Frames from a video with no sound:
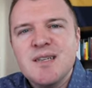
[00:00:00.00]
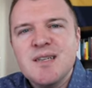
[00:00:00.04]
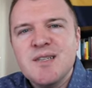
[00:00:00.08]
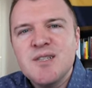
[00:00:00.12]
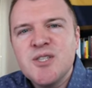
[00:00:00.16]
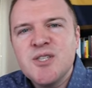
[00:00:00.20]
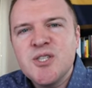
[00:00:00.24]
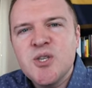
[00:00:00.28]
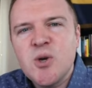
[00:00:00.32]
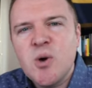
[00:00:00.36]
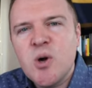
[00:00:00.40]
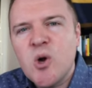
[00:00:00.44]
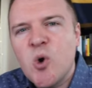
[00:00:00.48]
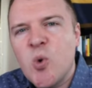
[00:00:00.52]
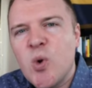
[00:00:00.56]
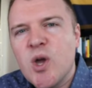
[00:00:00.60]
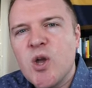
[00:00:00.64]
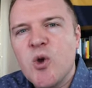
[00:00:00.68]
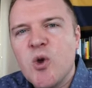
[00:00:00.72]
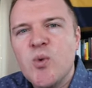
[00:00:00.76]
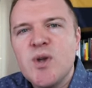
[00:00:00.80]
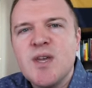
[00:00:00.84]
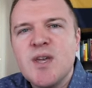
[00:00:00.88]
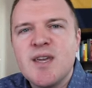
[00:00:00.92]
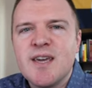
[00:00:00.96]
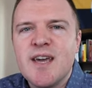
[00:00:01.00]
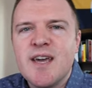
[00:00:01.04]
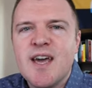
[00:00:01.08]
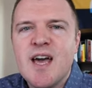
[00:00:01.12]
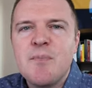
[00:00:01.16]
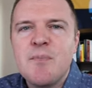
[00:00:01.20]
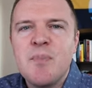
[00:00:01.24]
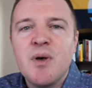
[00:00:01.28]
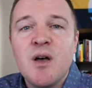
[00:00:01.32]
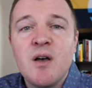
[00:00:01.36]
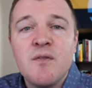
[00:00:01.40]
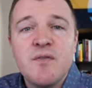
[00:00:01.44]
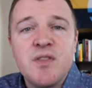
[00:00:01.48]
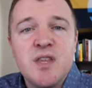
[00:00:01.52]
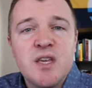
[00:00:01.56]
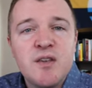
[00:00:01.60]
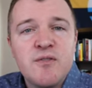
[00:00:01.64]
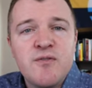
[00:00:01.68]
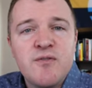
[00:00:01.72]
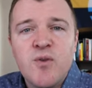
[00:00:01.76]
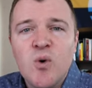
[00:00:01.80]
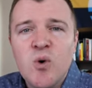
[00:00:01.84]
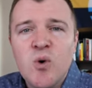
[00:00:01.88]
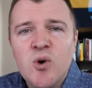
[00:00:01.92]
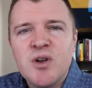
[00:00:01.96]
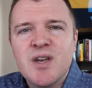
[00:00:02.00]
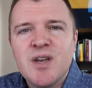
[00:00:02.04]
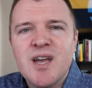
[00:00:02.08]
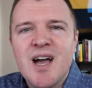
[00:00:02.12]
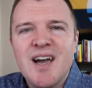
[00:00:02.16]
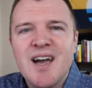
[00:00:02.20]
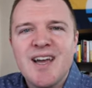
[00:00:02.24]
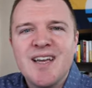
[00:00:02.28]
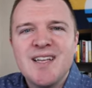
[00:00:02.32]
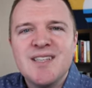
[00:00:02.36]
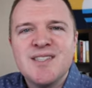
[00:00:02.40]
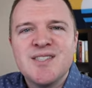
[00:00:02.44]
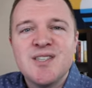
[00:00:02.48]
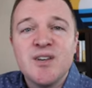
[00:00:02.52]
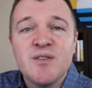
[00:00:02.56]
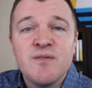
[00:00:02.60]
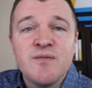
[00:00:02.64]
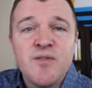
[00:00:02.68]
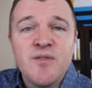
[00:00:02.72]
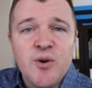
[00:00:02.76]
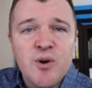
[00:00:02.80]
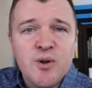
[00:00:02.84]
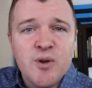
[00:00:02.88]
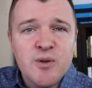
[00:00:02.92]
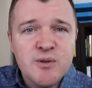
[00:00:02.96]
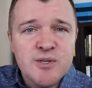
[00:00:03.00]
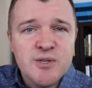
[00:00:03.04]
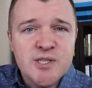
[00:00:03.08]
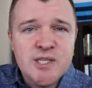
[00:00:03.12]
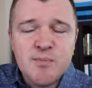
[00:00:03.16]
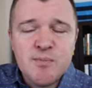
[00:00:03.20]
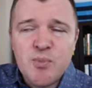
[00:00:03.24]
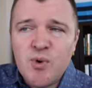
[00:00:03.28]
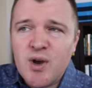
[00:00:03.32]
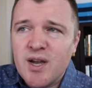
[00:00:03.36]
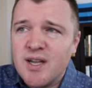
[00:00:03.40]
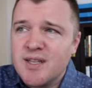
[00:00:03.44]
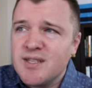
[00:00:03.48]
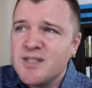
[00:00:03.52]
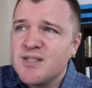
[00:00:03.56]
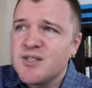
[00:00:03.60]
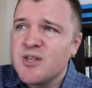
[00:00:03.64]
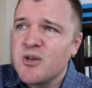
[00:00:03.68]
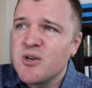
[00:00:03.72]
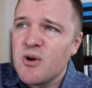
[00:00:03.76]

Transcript: So a quick recap of the four kinds of vertical spreads.